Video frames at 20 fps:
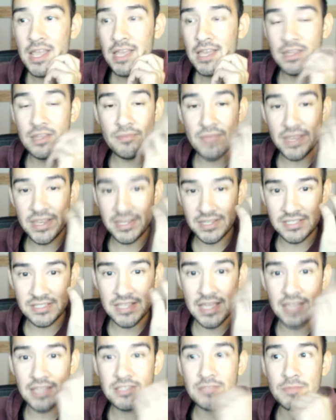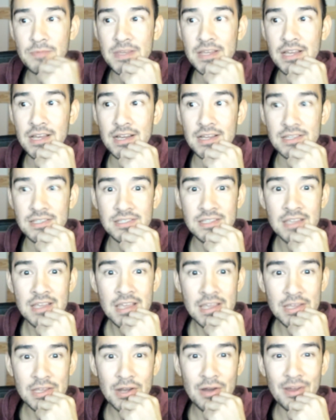And that makes sense because,
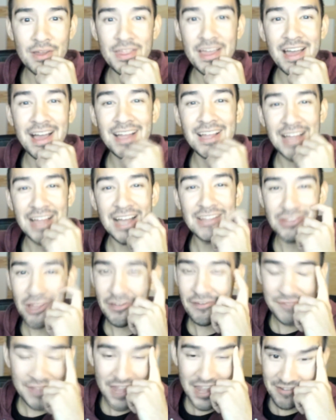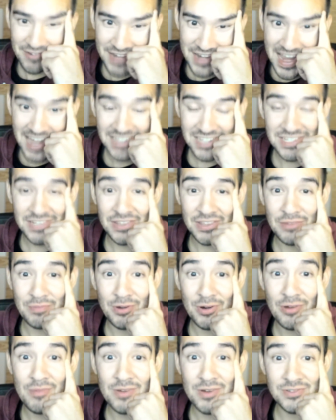you know, I loved that reaction on the
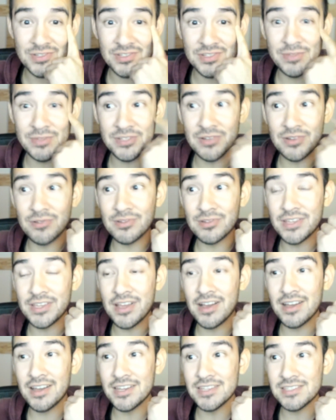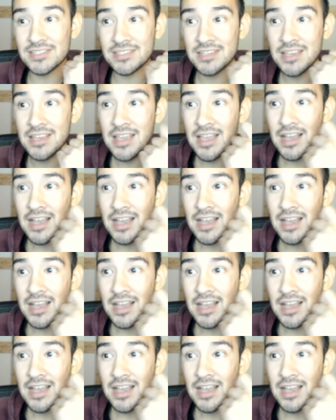Pro Motion, to be totally honest,